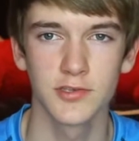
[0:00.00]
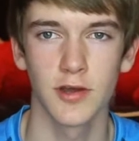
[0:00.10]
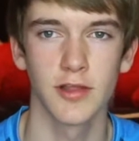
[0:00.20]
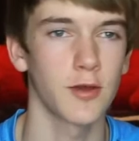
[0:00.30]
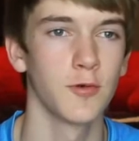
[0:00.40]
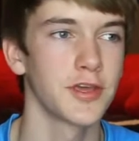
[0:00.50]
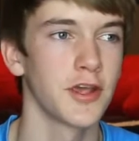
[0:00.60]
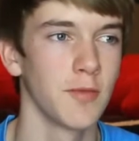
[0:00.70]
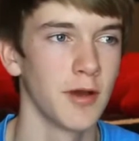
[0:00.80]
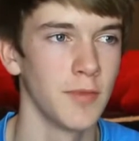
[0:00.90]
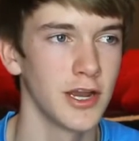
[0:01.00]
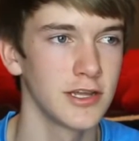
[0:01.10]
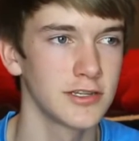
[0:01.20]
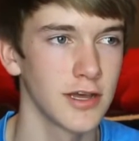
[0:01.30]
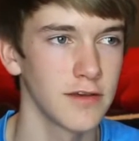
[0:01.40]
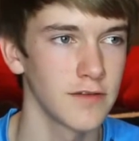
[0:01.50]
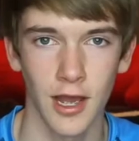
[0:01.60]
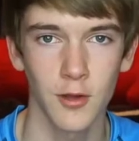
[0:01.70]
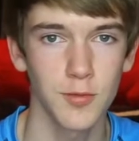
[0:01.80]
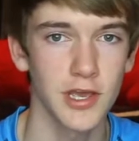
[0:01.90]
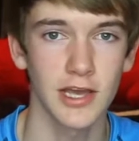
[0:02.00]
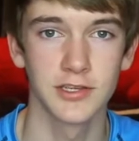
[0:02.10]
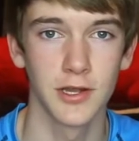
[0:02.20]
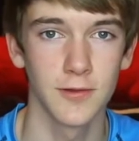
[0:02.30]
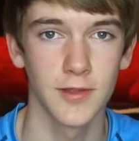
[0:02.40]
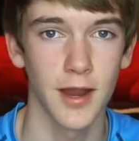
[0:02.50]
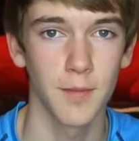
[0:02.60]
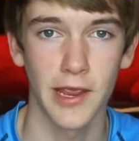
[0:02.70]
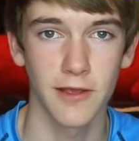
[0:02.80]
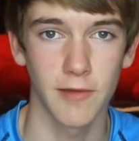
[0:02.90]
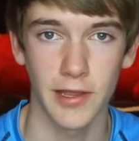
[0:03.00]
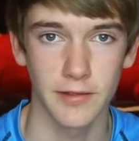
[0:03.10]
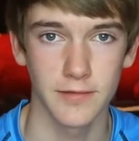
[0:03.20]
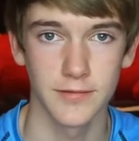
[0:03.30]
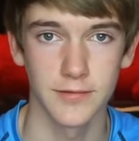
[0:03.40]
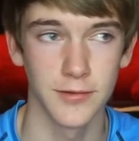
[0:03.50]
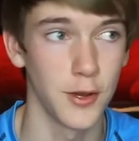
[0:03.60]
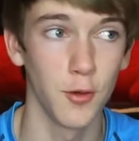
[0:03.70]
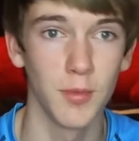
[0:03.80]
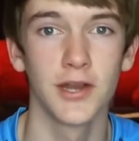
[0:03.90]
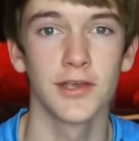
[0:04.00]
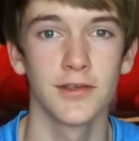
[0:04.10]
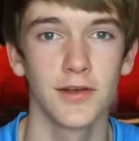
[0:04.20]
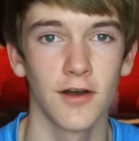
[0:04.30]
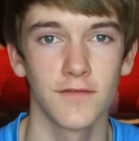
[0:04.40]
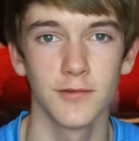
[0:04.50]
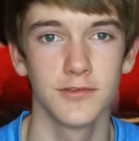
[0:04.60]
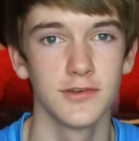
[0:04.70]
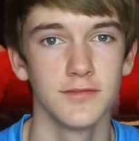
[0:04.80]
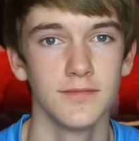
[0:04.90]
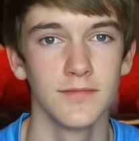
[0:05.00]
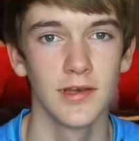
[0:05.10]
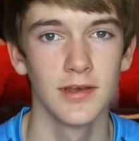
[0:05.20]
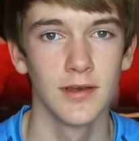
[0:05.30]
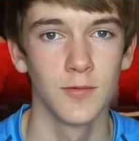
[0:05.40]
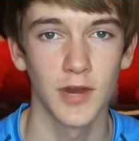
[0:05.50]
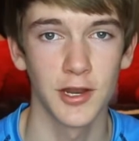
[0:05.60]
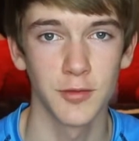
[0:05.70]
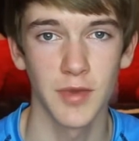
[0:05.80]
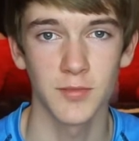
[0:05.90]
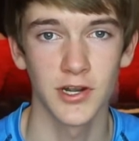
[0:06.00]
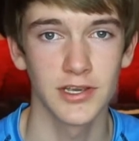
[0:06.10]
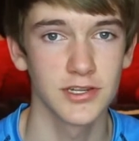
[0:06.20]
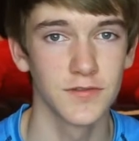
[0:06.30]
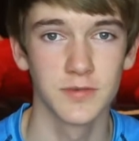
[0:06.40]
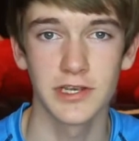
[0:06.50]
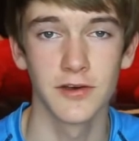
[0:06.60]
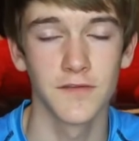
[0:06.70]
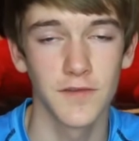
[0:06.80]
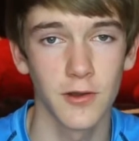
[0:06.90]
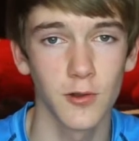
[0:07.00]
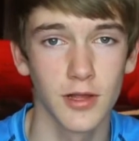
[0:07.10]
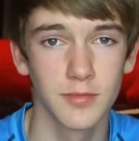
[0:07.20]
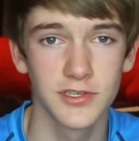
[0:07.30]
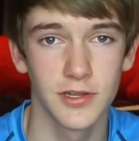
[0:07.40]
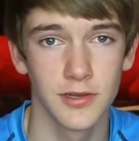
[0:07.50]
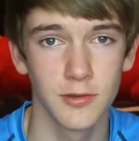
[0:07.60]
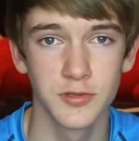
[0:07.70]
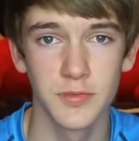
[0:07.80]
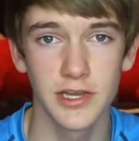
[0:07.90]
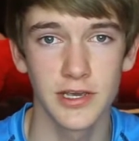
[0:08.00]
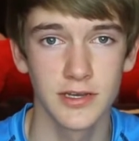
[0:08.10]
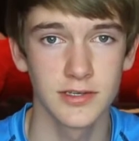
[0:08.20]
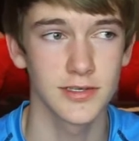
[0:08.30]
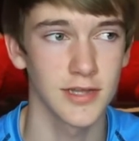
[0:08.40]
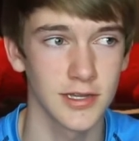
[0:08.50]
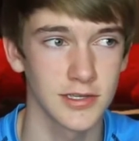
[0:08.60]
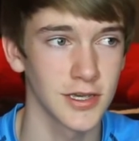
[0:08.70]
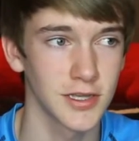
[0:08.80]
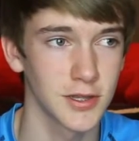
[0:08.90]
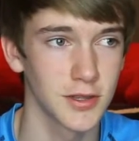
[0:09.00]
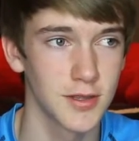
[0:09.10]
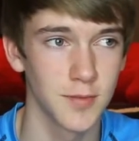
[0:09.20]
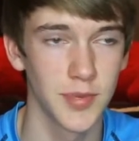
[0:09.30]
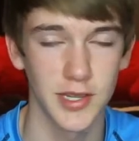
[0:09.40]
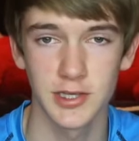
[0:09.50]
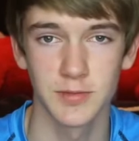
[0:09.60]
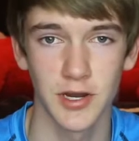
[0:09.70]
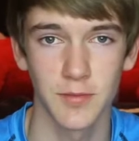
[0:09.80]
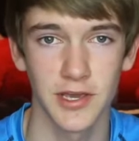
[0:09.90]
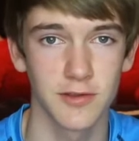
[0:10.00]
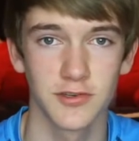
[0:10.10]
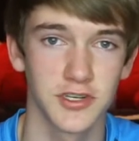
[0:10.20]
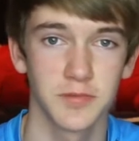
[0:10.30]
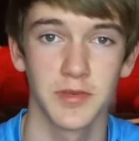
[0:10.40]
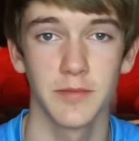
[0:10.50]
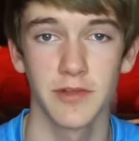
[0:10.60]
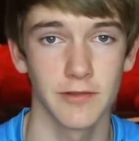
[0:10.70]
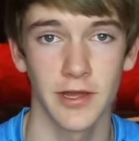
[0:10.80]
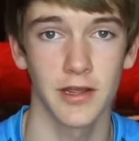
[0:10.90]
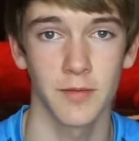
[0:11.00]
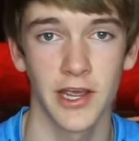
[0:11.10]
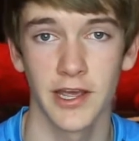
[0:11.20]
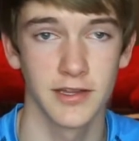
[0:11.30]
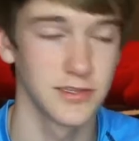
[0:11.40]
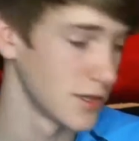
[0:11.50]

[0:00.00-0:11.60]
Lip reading: Do I, like, only care about money and stuff? I hope you guys know that I make, like, no money off YouTube. When I do make money, it's from selling fail clips to news medias. That's, like, the biggest money maker. It's just me landing on my head.